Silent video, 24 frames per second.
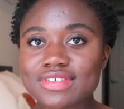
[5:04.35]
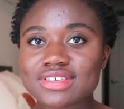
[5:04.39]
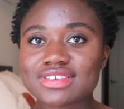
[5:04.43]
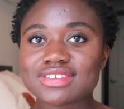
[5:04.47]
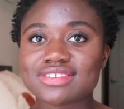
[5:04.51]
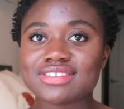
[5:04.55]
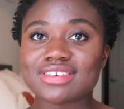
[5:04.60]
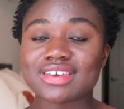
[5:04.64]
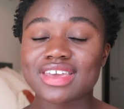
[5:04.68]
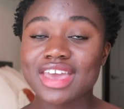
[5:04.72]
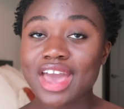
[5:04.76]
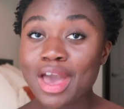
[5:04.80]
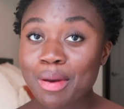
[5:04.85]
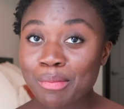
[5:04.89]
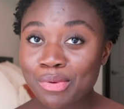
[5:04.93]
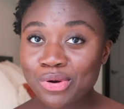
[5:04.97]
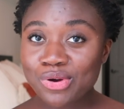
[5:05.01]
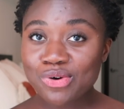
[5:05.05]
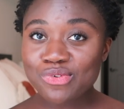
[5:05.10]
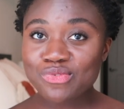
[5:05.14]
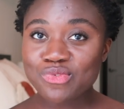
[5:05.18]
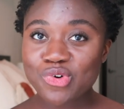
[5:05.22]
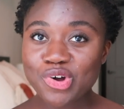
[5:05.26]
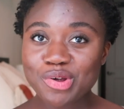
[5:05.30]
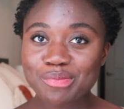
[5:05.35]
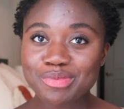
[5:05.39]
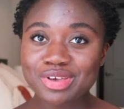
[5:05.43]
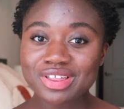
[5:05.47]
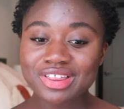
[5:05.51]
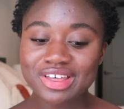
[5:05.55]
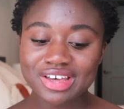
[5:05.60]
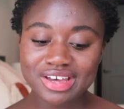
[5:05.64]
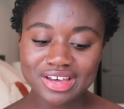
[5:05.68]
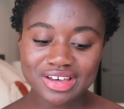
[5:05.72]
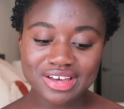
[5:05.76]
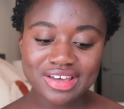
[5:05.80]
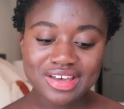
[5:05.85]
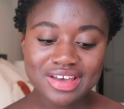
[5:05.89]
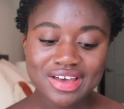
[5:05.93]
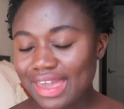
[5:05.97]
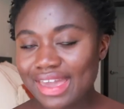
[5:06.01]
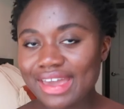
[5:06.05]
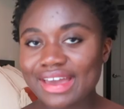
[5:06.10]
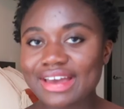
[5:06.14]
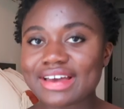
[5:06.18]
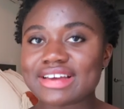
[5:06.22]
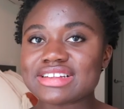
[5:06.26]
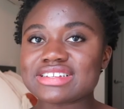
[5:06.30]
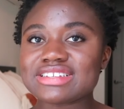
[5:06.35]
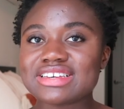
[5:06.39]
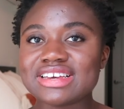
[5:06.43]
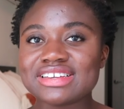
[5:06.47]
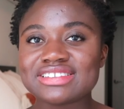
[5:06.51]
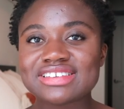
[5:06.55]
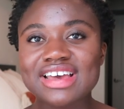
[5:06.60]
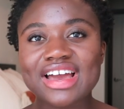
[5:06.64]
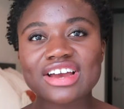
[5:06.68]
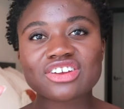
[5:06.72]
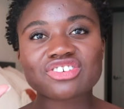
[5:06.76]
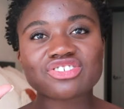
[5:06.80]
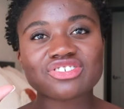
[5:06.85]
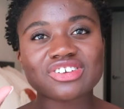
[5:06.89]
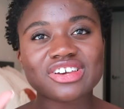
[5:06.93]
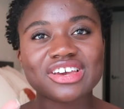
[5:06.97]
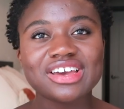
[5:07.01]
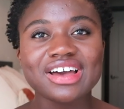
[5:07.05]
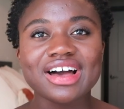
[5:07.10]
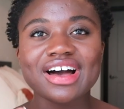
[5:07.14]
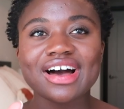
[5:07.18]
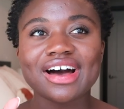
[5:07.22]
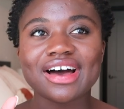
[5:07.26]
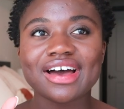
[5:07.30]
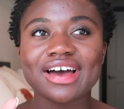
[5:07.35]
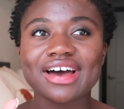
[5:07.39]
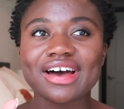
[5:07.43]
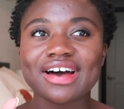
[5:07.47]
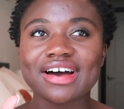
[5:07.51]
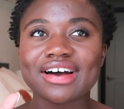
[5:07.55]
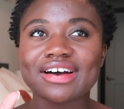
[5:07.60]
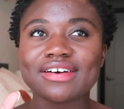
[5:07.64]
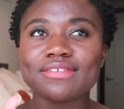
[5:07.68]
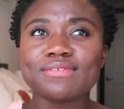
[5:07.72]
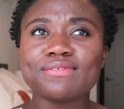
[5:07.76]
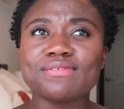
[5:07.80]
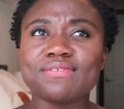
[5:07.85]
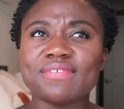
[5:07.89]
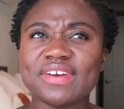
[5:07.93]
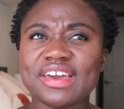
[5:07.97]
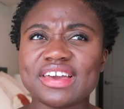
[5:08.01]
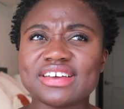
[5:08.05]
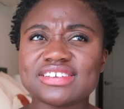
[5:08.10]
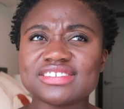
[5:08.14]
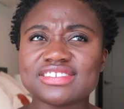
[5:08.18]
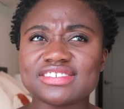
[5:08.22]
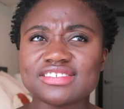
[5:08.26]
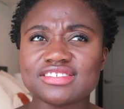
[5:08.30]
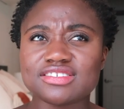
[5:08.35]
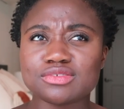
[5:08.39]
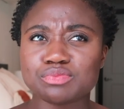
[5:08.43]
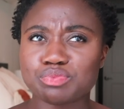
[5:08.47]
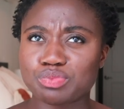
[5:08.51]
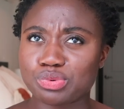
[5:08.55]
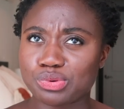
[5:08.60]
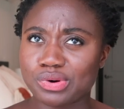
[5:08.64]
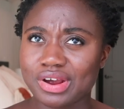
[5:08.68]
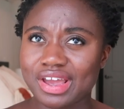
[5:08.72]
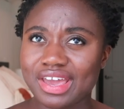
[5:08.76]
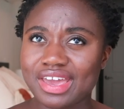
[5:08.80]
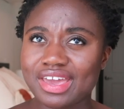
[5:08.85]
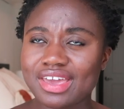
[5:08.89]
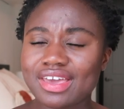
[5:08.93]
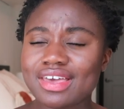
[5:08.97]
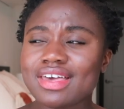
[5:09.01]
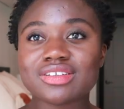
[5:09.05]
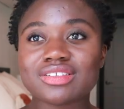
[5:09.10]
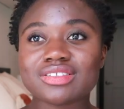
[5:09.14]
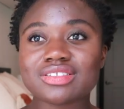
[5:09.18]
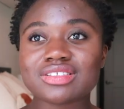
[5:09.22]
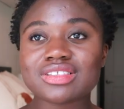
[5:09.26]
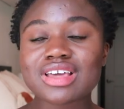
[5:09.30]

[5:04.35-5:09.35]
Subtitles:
This is a chemical formula, and it's actually a face spray.